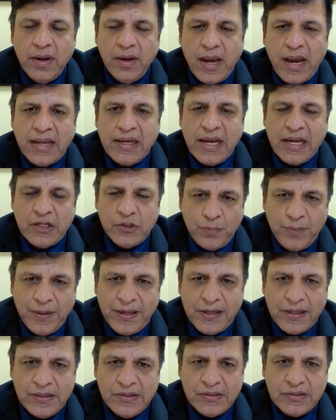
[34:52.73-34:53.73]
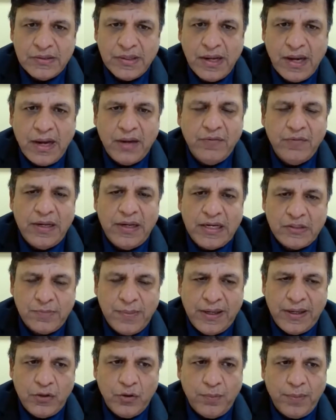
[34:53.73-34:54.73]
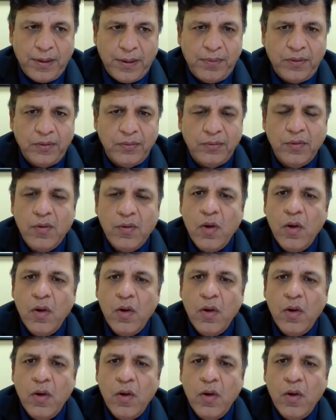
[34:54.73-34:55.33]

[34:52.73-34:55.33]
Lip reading: and experience and will explain to people.